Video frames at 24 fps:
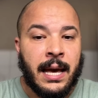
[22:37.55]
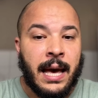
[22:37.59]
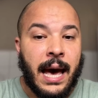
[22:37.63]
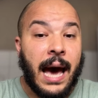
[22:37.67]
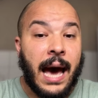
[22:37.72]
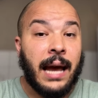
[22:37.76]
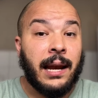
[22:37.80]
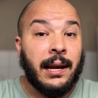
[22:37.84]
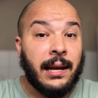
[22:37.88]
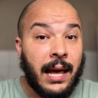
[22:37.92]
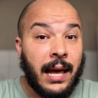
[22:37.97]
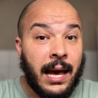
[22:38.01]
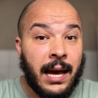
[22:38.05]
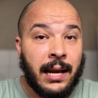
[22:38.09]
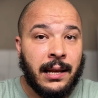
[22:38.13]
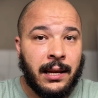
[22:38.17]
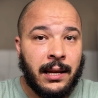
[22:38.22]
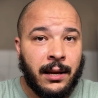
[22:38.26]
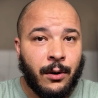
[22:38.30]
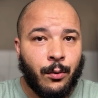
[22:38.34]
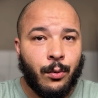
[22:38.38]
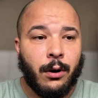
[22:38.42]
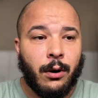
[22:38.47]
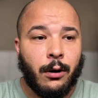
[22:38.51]
At Al
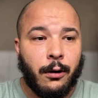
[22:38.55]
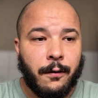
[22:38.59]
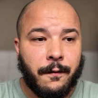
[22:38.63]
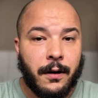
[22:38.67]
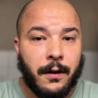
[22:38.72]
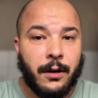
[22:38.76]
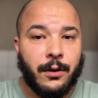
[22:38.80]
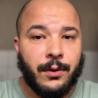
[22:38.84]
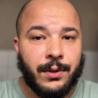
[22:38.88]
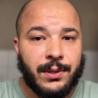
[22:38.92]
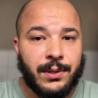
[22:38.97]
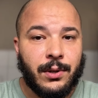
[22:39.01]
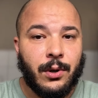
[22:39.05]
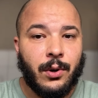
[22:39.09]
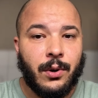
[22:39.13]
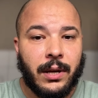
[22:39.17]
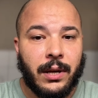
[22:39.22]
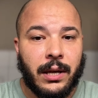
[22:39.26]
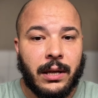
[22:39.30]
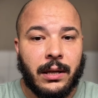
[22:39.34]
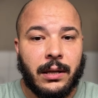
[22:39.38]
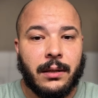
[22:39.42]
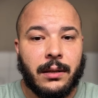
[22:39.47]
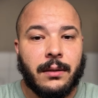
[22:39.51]
Ahly, where Rivero's
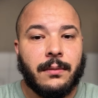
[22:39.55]
going,